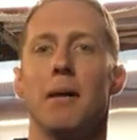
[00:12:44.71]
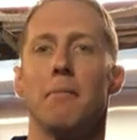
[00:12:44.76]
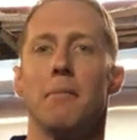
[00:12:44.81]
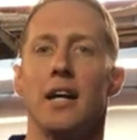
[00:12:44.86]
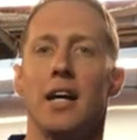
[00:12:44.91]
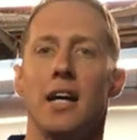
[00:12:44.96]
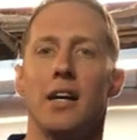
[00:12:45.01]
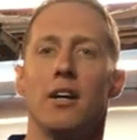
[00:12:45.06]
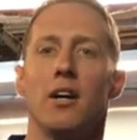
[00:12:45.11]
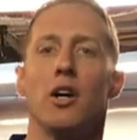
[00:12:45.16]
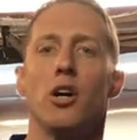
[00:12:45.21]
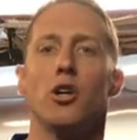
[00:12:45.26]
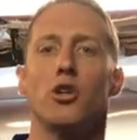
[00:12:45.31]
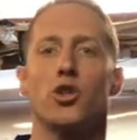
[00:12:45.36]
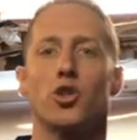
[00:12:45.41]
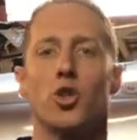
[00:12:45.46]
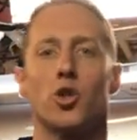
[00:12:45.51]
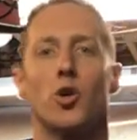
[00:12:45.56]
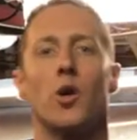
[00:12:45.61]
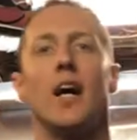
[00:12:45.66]
mean
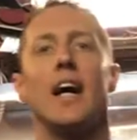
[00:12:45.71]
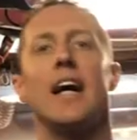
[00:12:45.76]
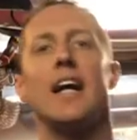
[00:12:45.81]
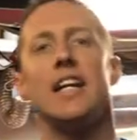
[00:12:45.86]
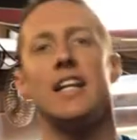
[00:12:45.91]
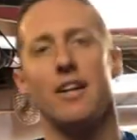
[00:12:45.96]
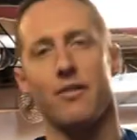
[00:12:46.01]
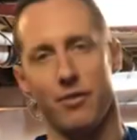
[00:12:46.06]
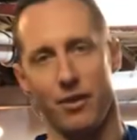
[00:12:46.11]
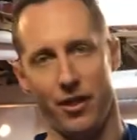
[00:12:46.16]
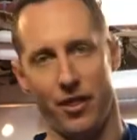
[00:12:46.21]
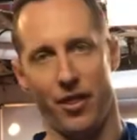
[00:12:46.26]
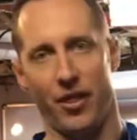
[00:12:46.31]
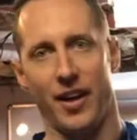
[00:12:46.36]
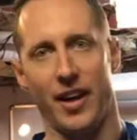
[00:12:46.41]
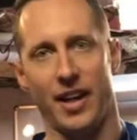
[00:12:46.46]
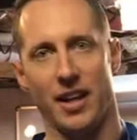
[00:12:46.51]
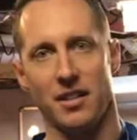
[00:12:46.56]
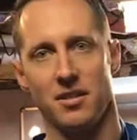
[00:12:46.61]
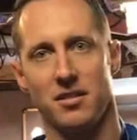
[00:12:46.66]
try different
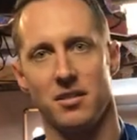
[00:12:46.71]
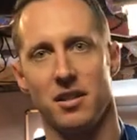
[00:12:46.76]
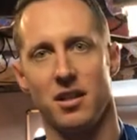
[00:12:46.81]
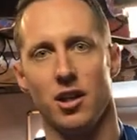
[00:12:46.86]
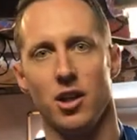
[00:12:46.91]
things.